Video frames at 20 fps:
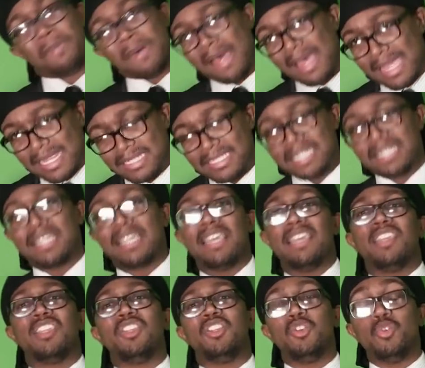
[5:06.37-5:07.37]
But
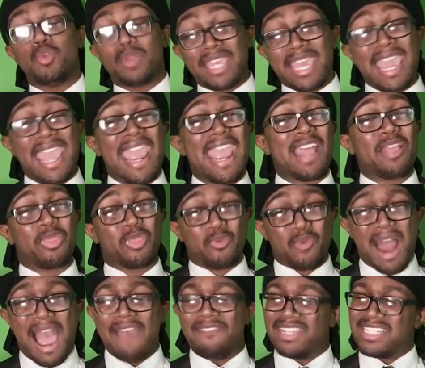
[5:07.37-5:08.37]
you can
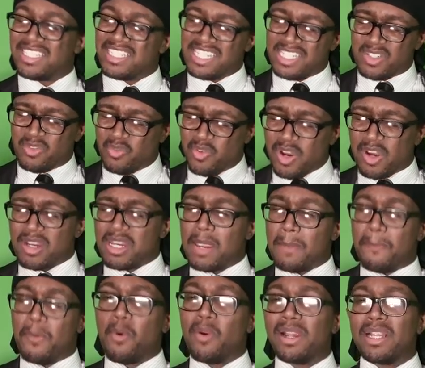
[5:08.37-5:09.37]
thrive. It's just very
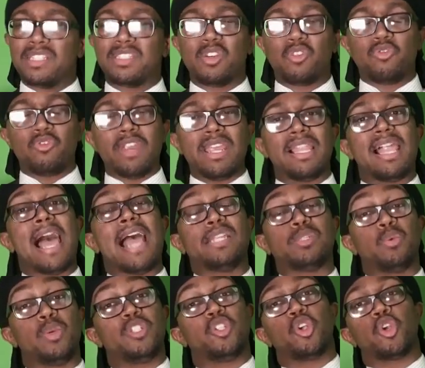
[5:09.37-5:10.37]
important to
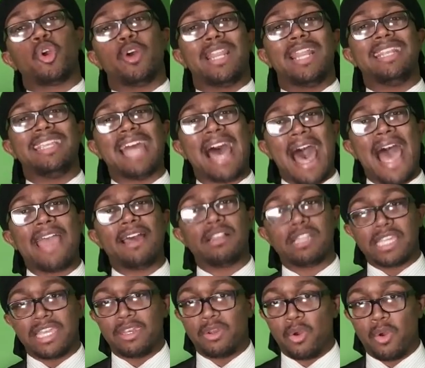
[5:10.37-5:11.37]
realize what you're going to
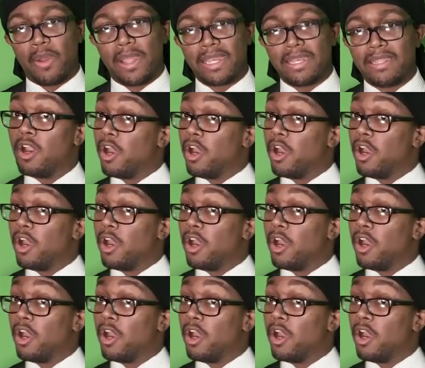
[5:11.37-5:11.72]
dial in on.